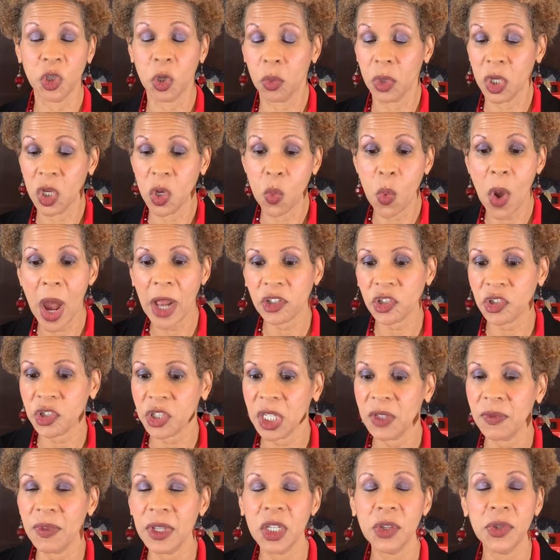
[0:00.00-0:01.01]
When you watch
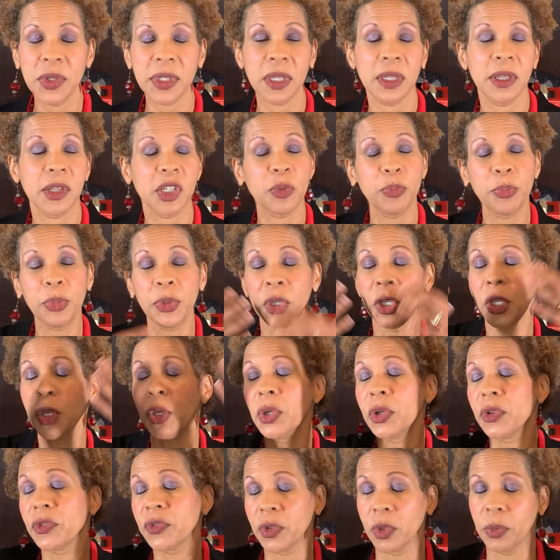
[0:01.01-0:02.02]
TV, you see these
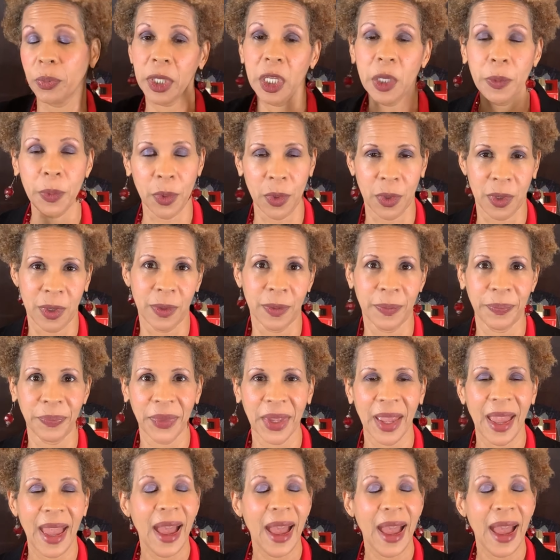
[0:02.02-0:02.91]
beautiful people